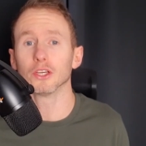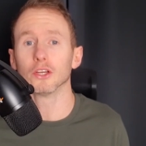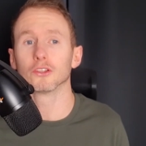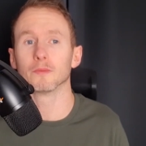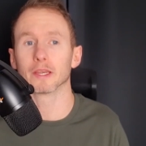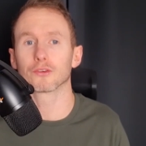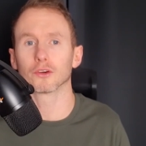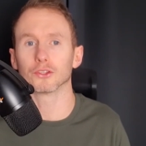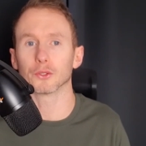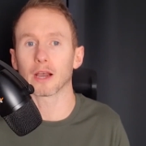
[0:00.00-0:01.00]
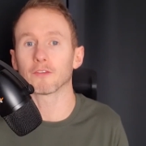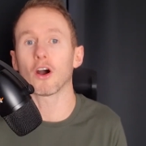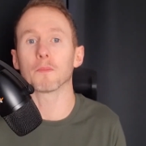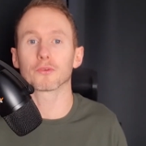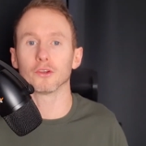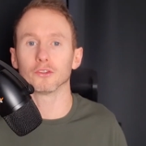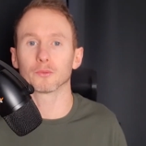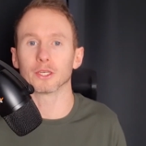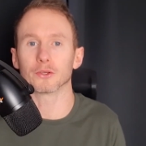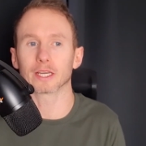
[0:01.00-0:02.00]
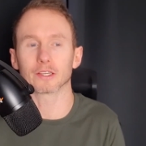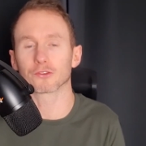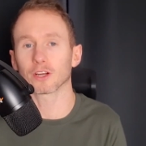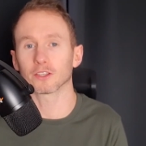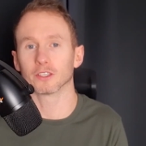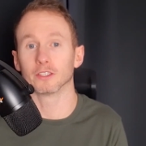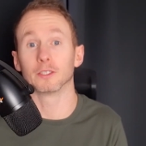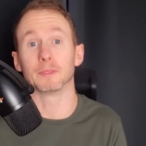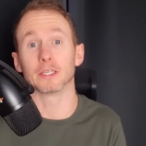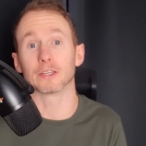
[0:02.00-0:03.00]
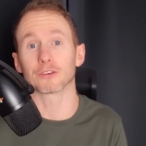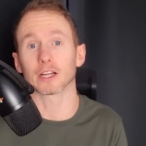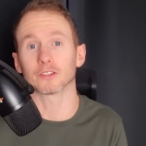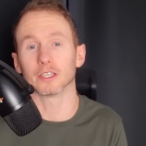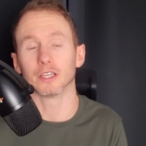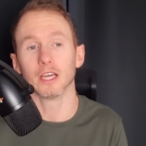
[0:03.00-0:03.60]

to make sure that you have options when you get distracted, to be distracted